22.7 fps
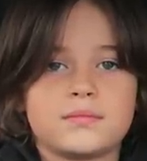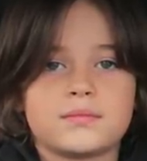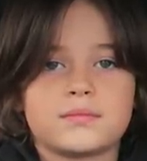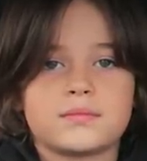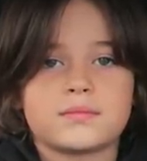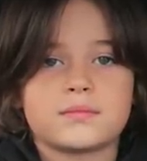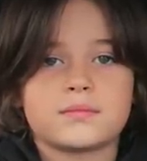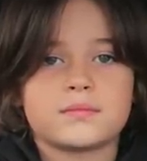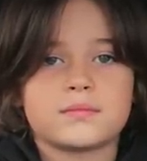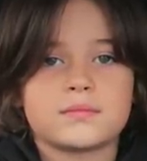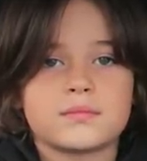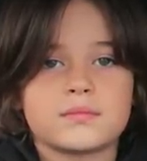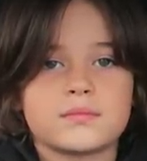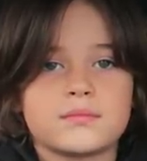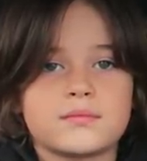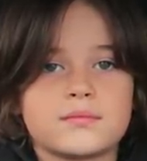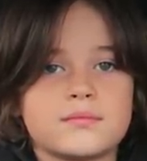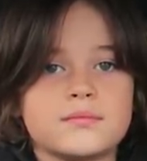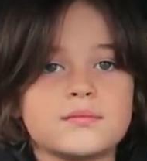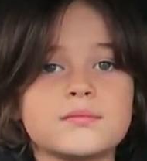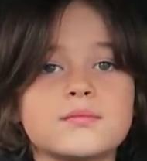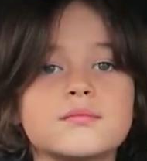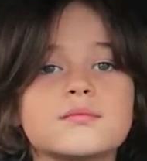
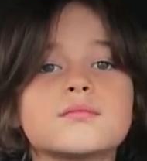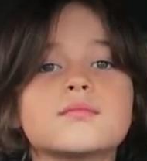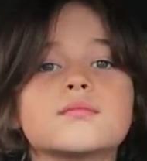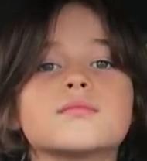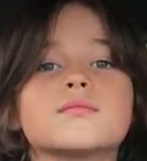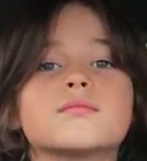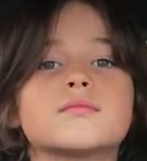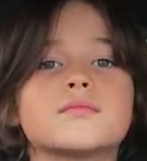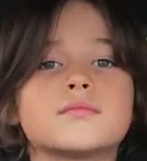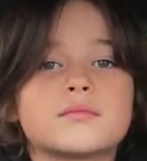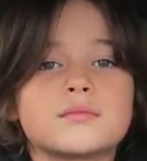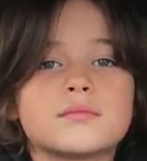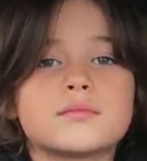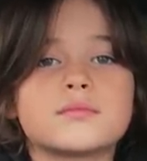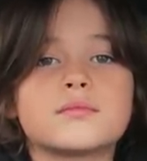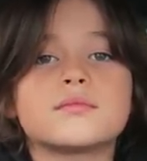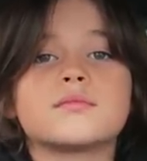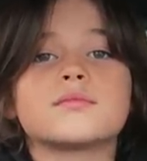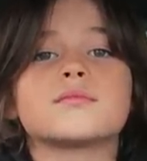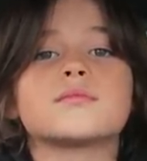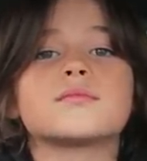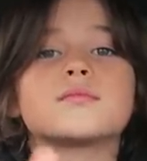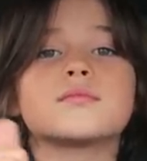
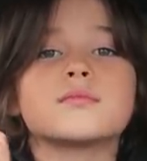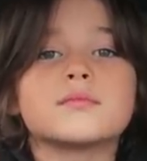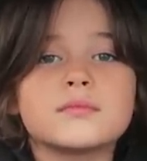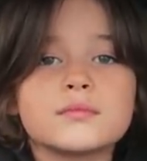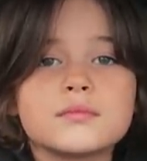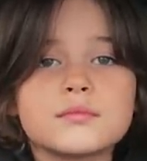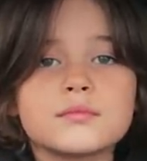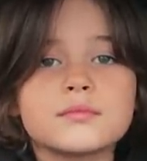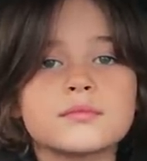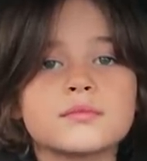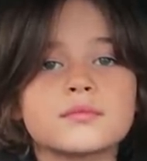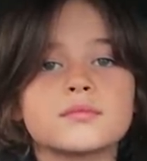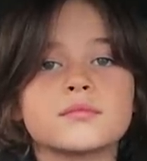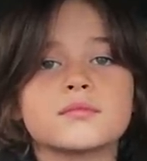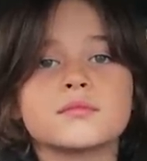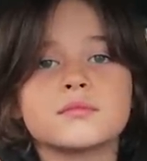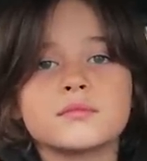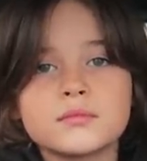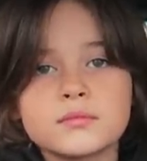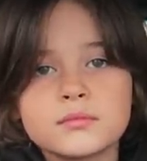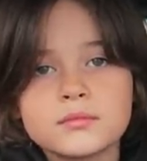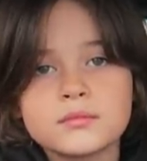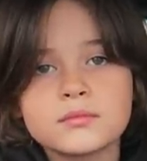
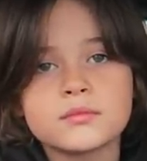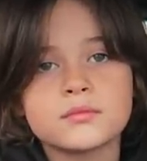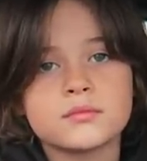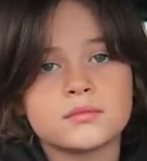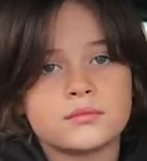[no speech]